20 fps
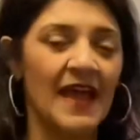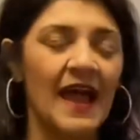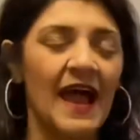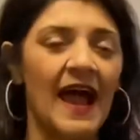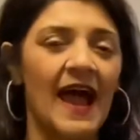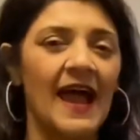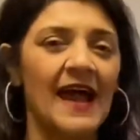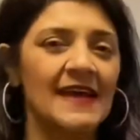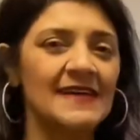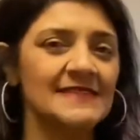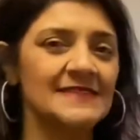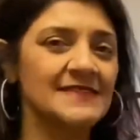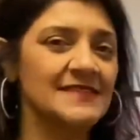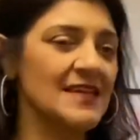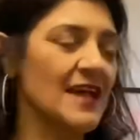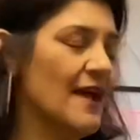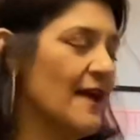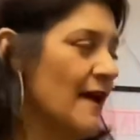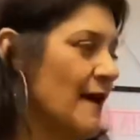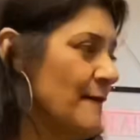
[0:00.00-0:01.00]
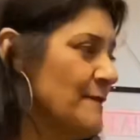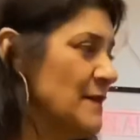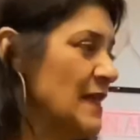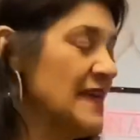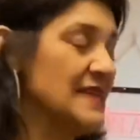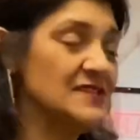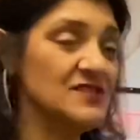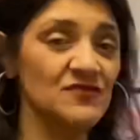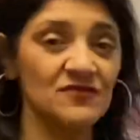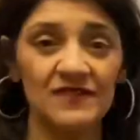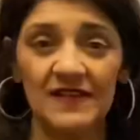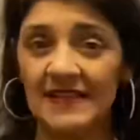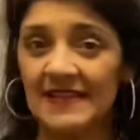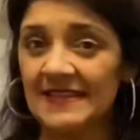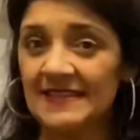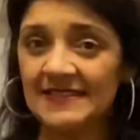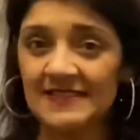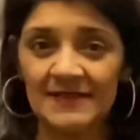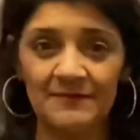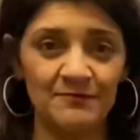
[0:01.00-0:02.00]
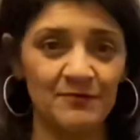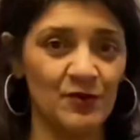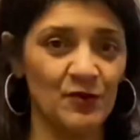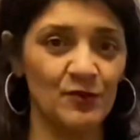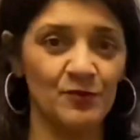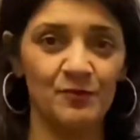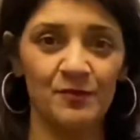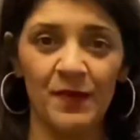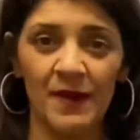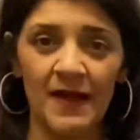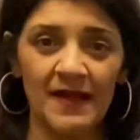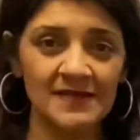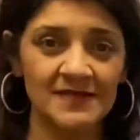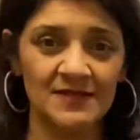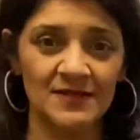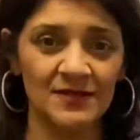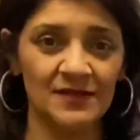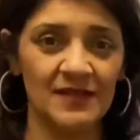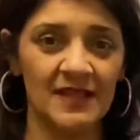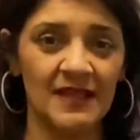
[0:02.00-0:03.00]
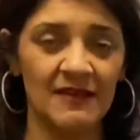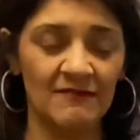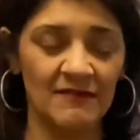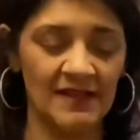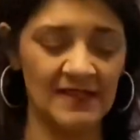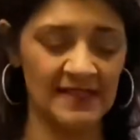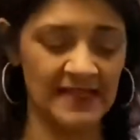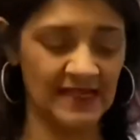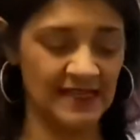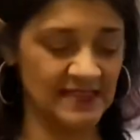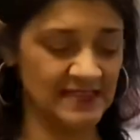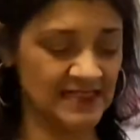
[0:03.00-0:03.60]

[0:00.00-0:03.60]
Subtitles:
And it's a really simple pattern, it really is.